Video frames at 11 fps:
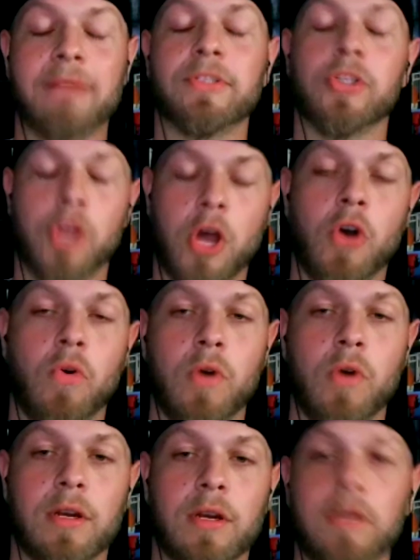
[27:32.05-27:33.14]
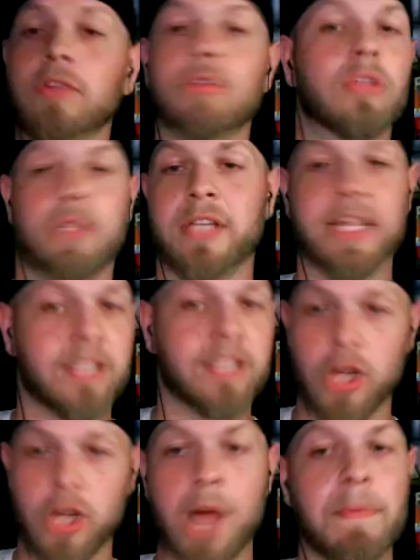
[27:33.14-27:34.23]
to go get the
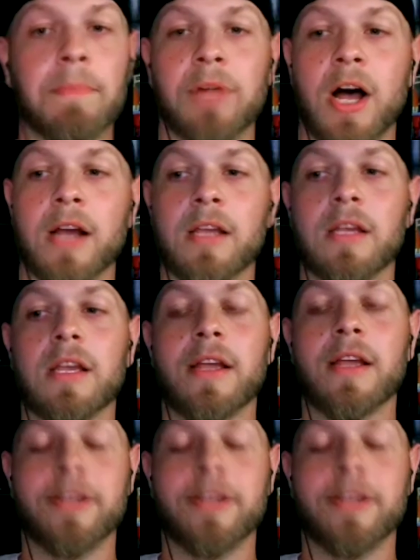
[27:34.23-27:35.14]
chopping block. Is